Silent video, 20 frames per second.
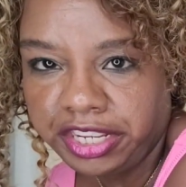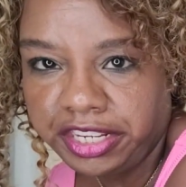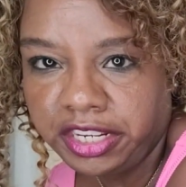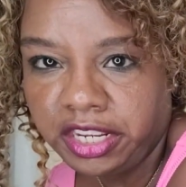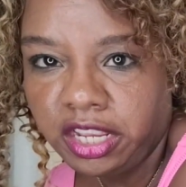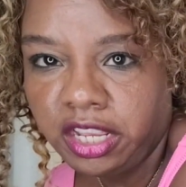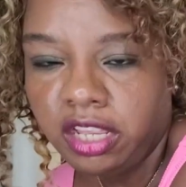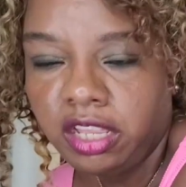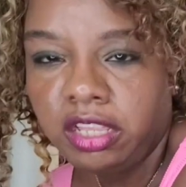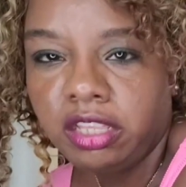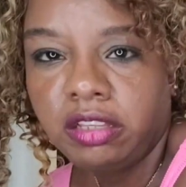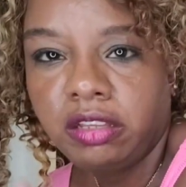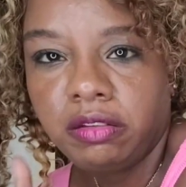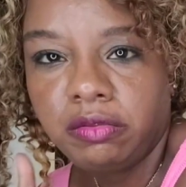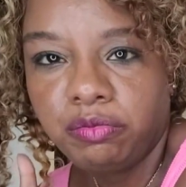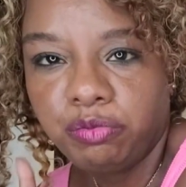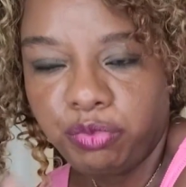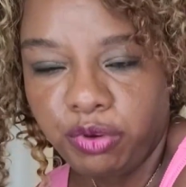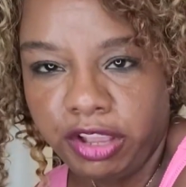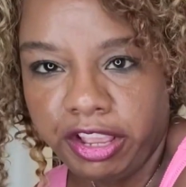But
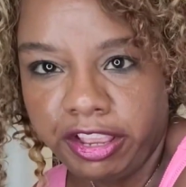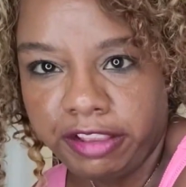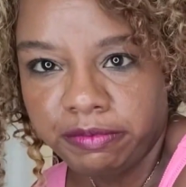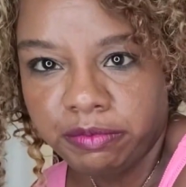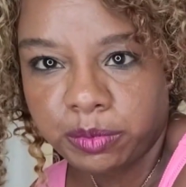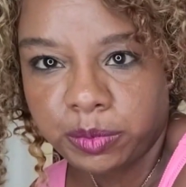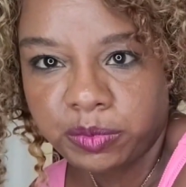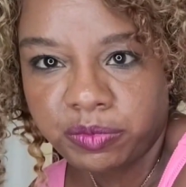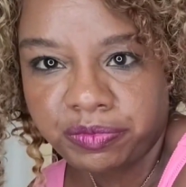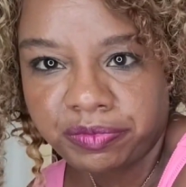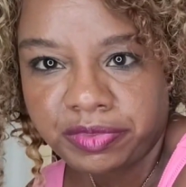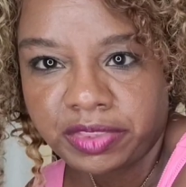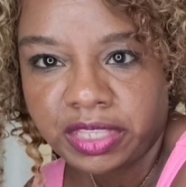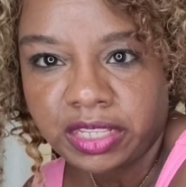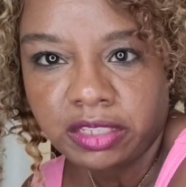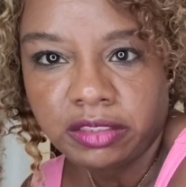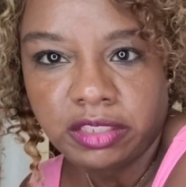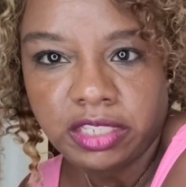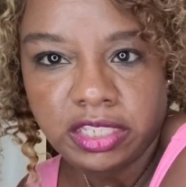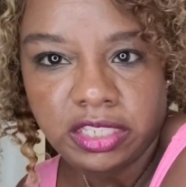this is
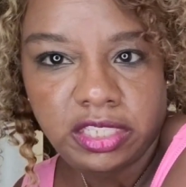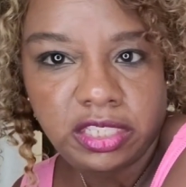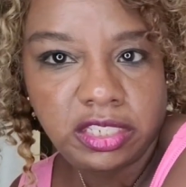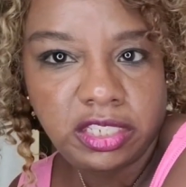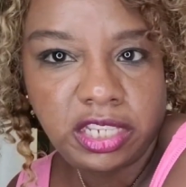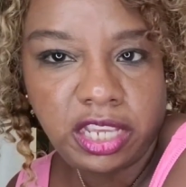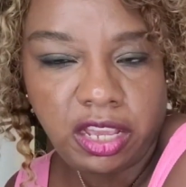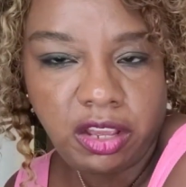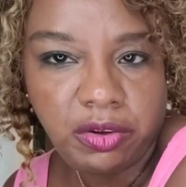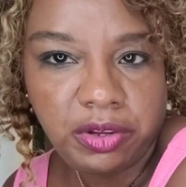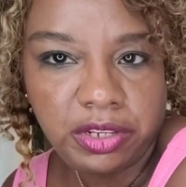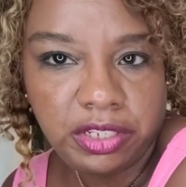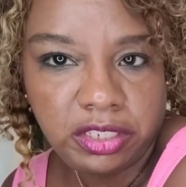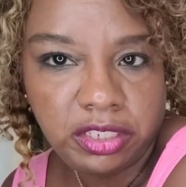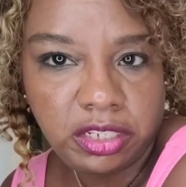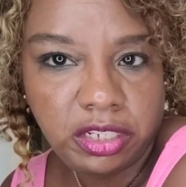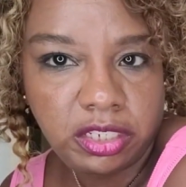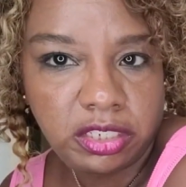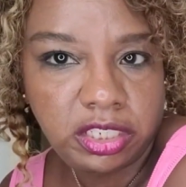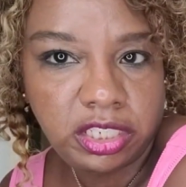how it looks
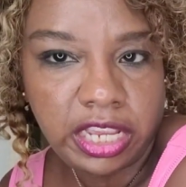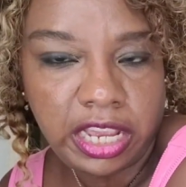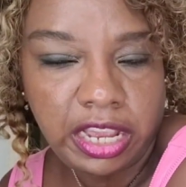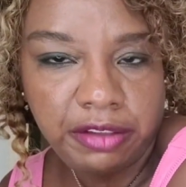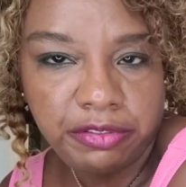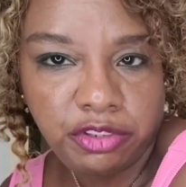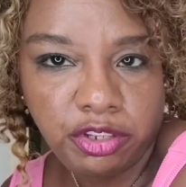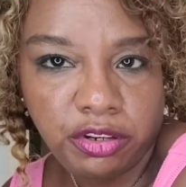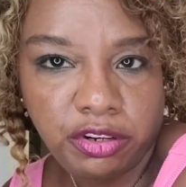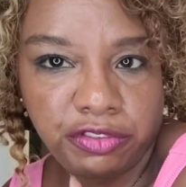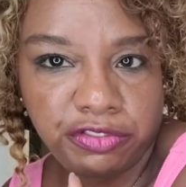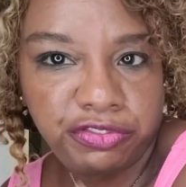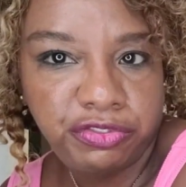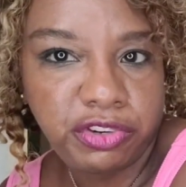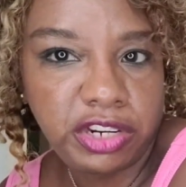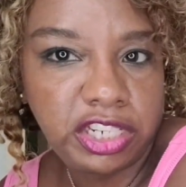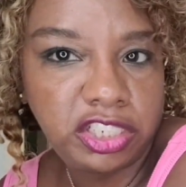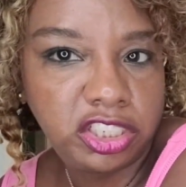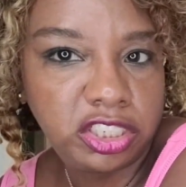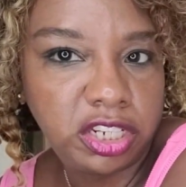after a fresh
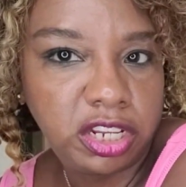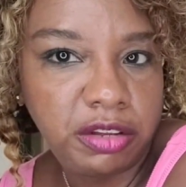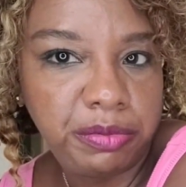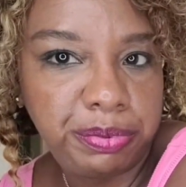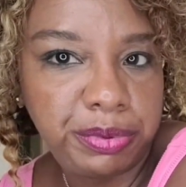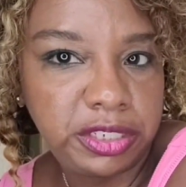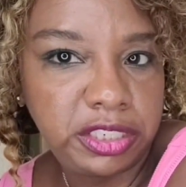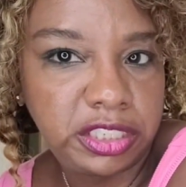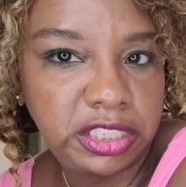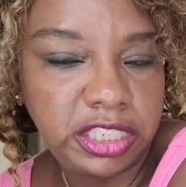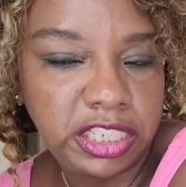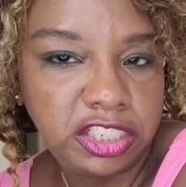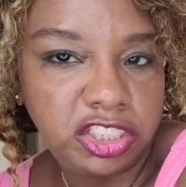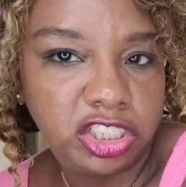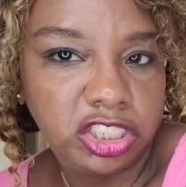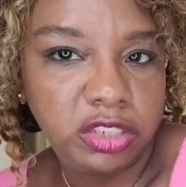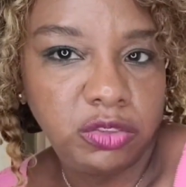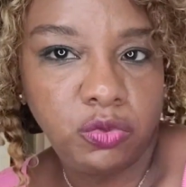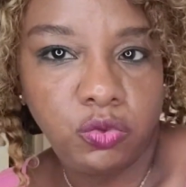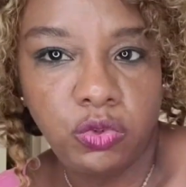cupping session. We'll
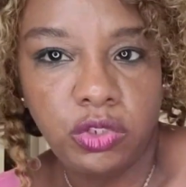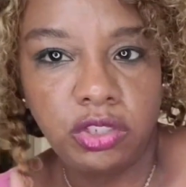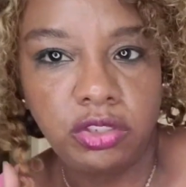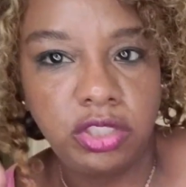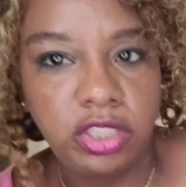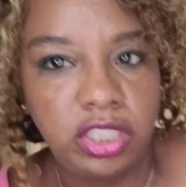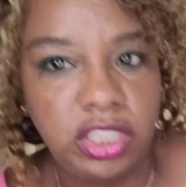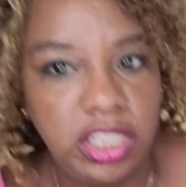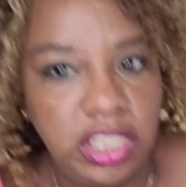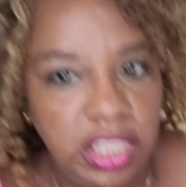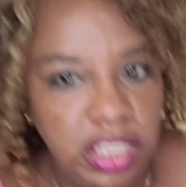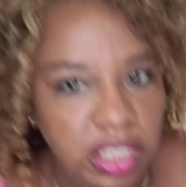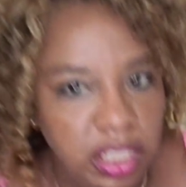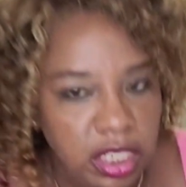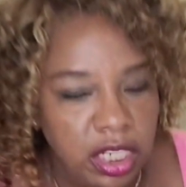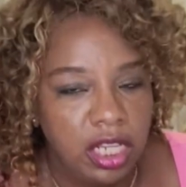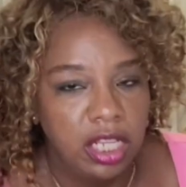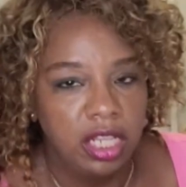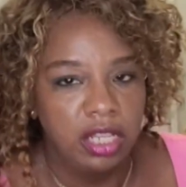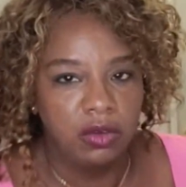see what
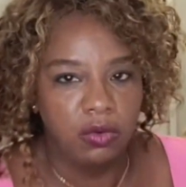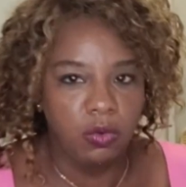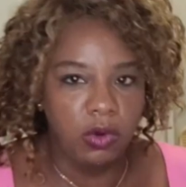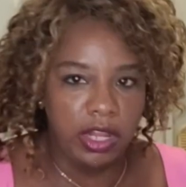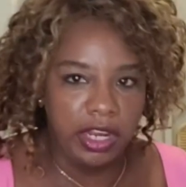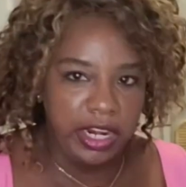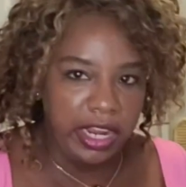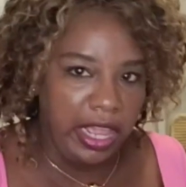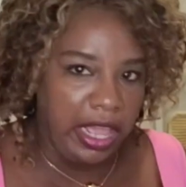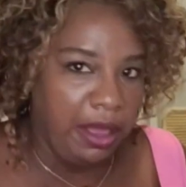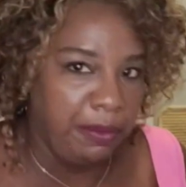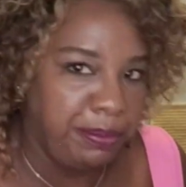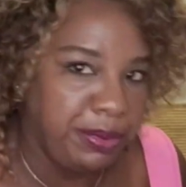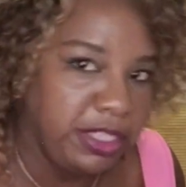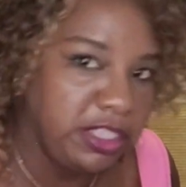happens with the